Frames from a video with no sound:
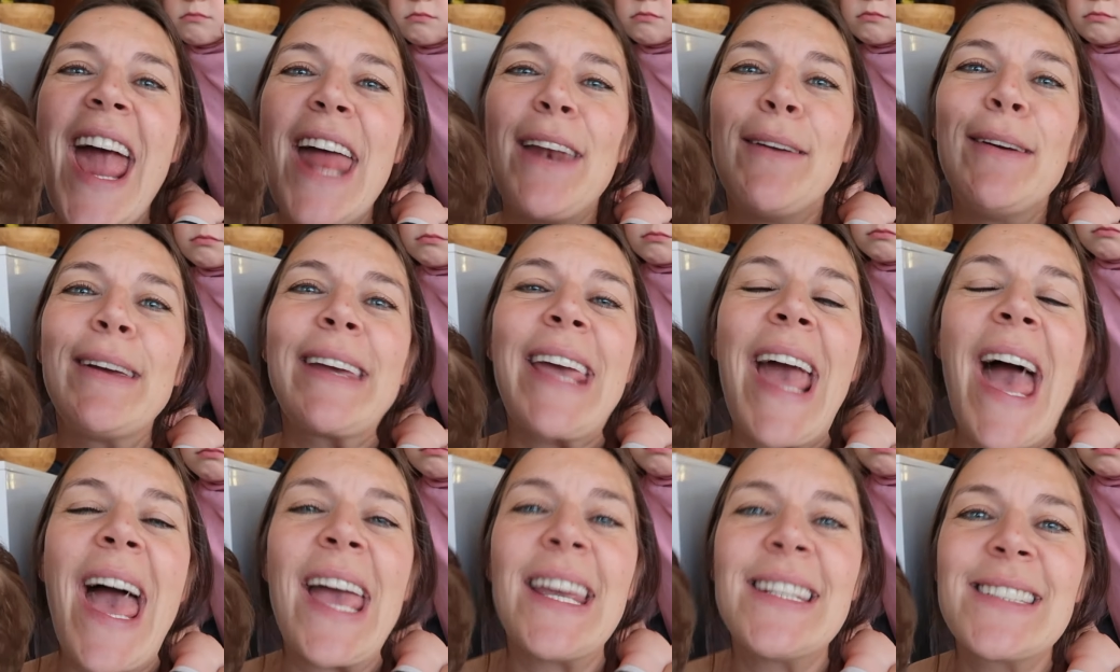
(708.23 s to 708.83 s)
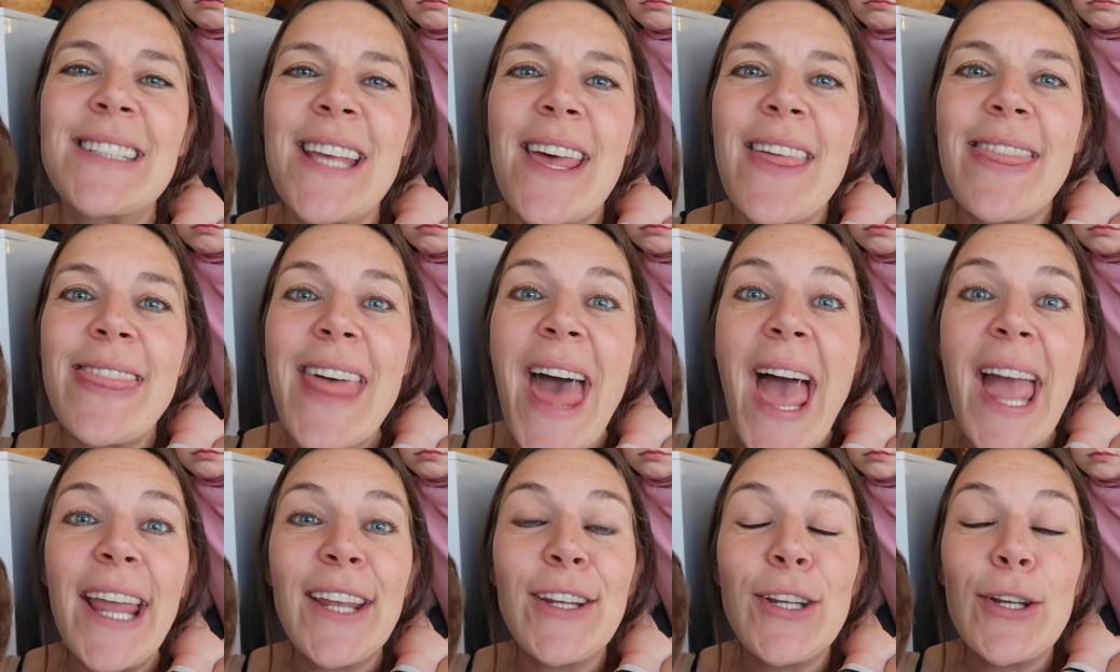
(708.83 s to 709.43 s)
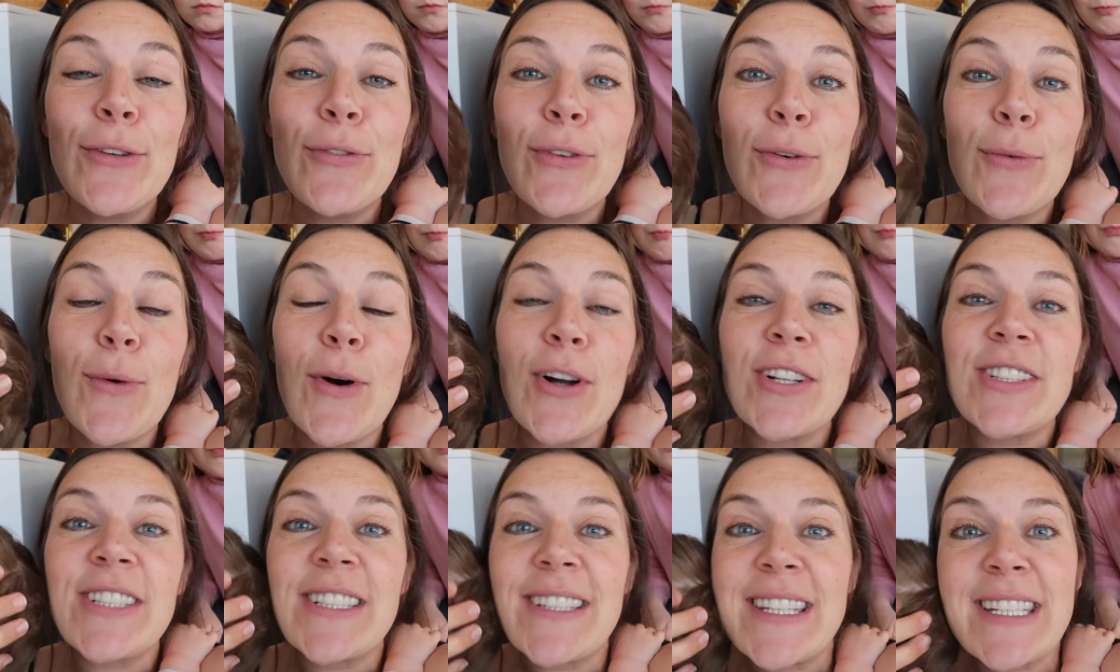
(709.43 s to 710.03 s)
Anyway guys, thank you for
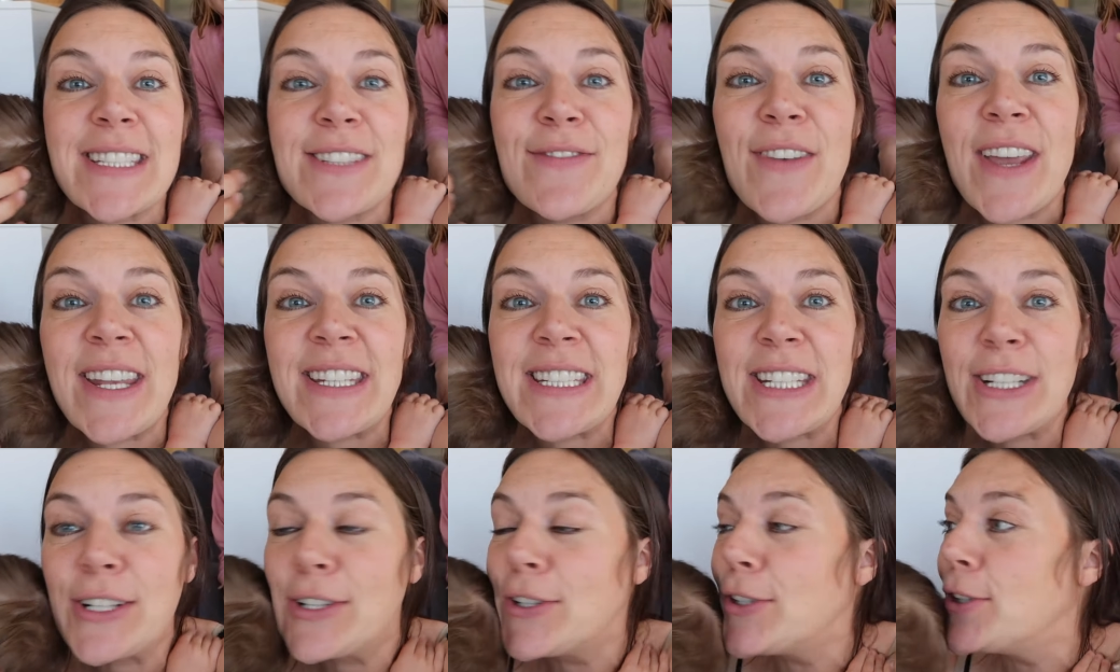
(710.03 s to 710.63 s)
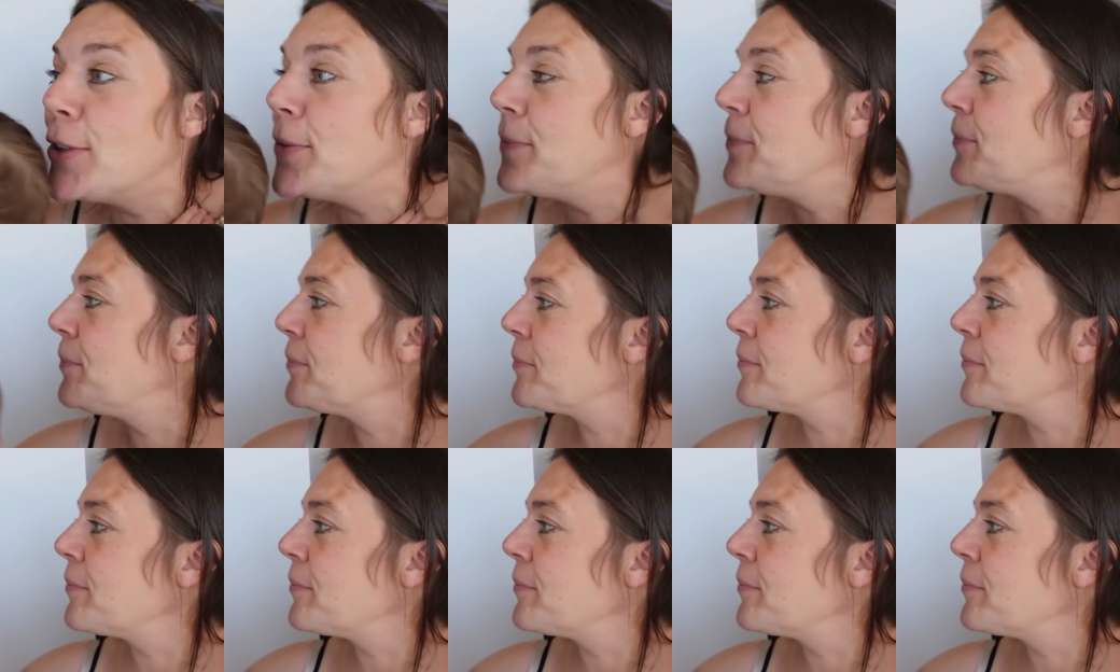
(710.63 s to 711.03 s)
watching this video,